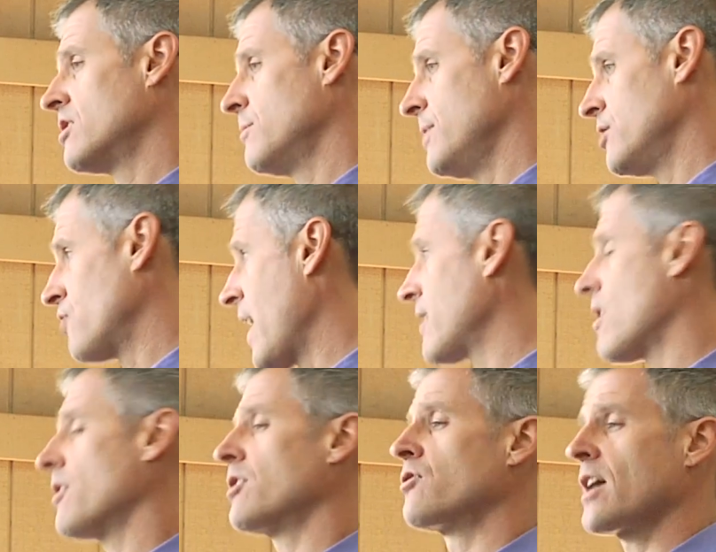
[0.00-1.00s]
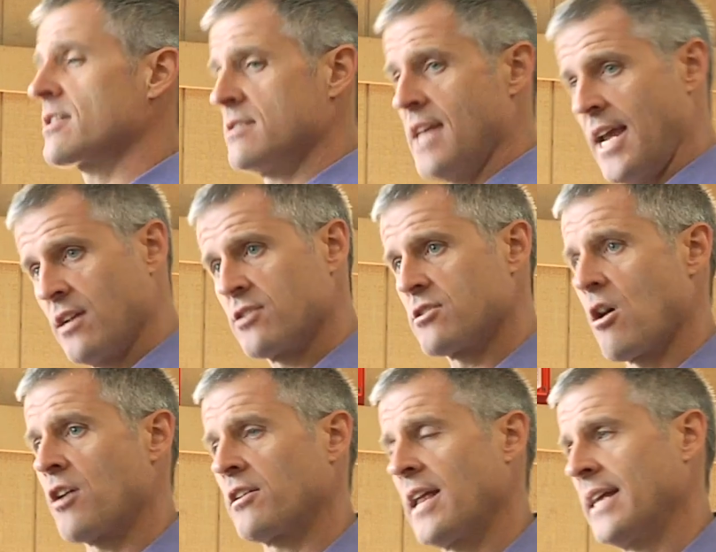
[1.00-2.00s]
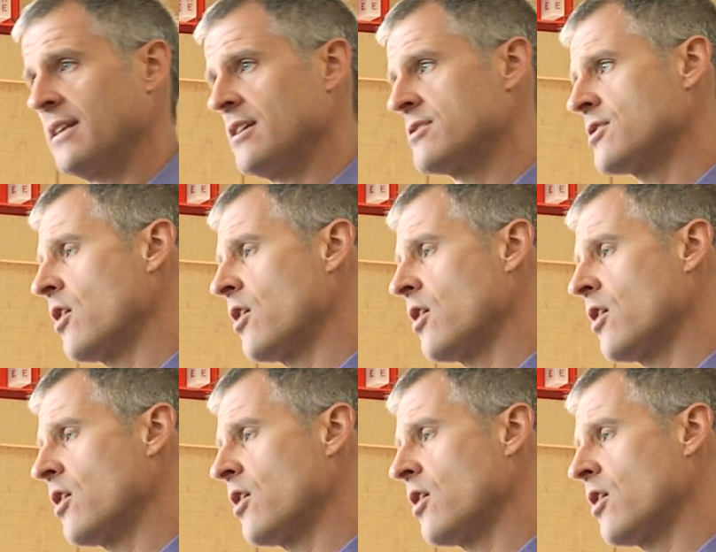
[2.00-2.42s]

to be dragged onto trucks and taken to slaughter like this.